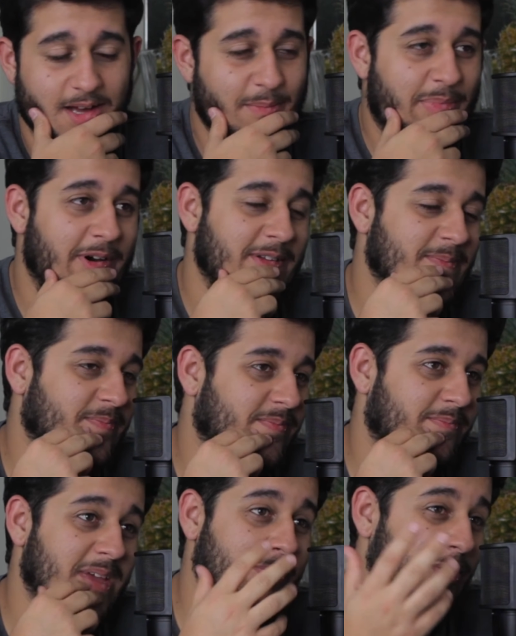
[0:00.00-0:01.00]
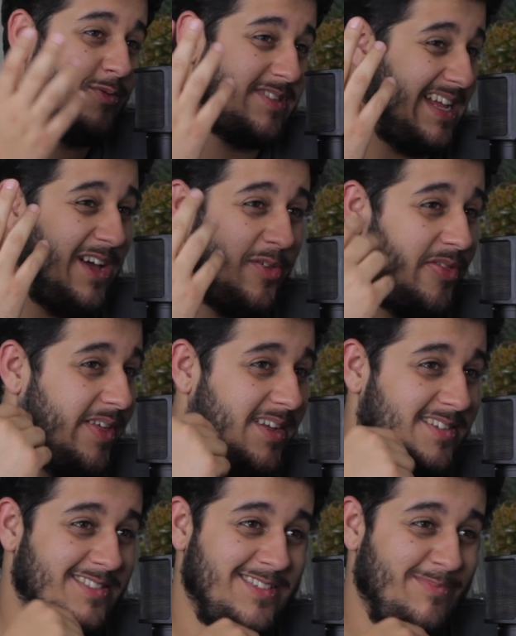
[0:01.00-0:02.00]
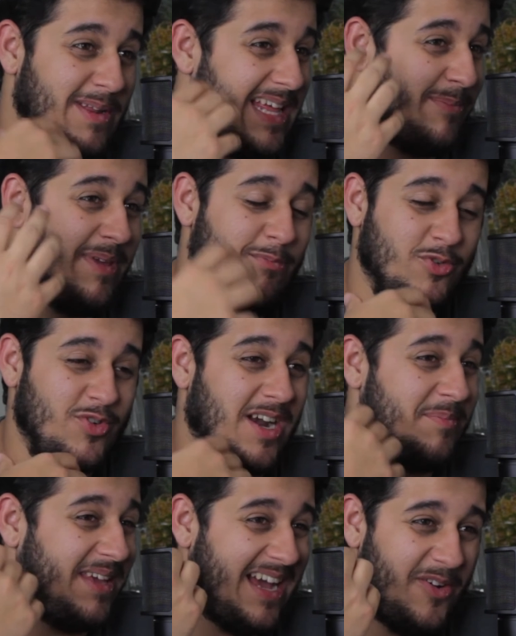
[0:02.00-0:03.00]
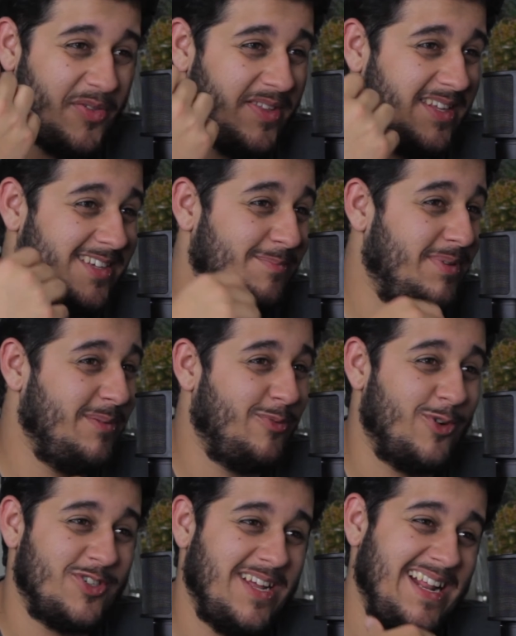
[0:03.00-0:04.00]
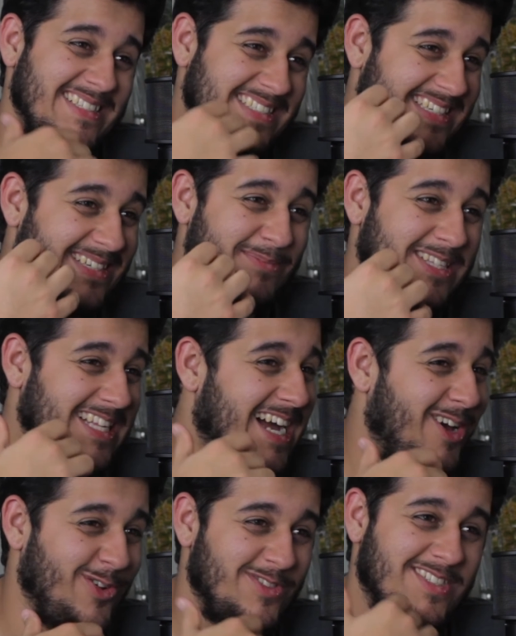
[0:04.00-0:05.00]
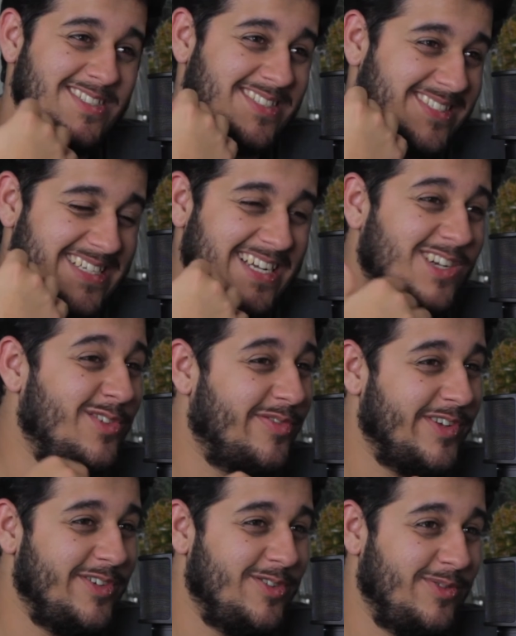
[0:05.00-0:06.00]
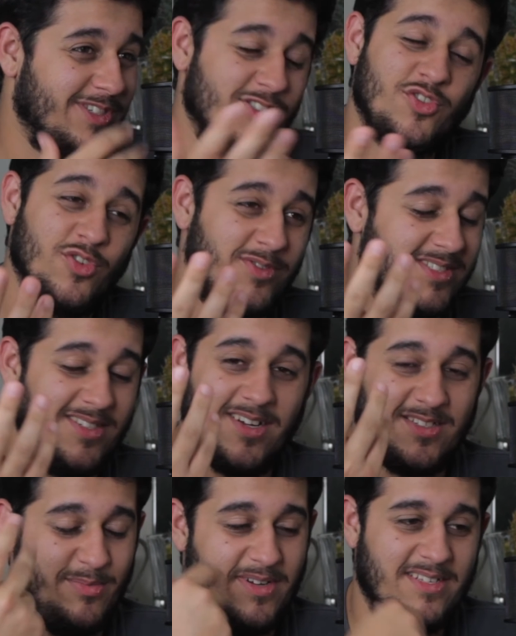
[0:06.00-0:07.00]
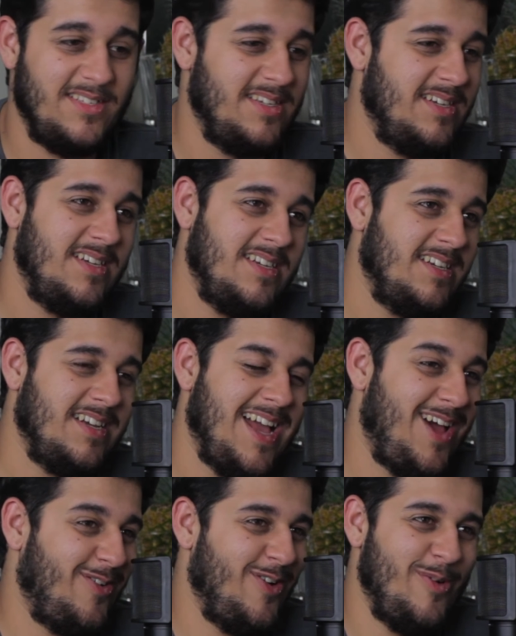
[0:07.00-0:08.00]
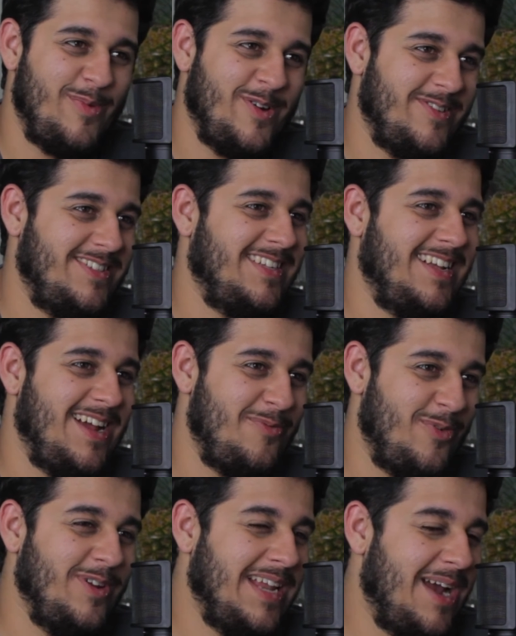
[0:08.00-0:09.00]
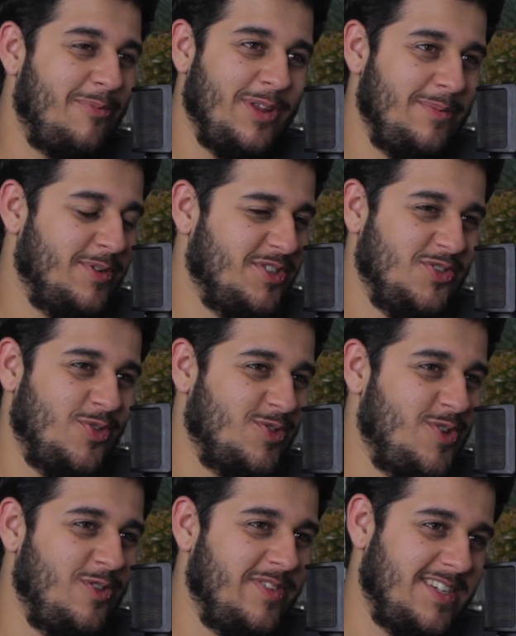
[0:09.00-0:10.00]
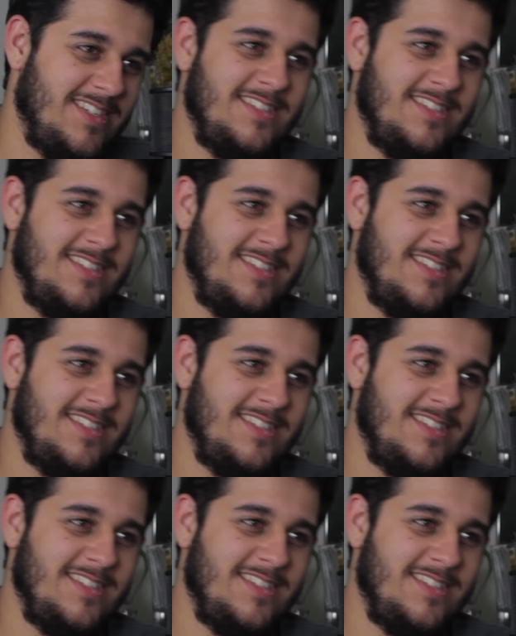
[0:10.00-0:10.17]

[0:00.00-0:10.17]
But maybe it was the health thing. Like people trying to be healthy. People were trying not to eat McDonald's because it's not good for you, which is true. It sucks. But I don't know, bro. I'm really pushing towards COVID.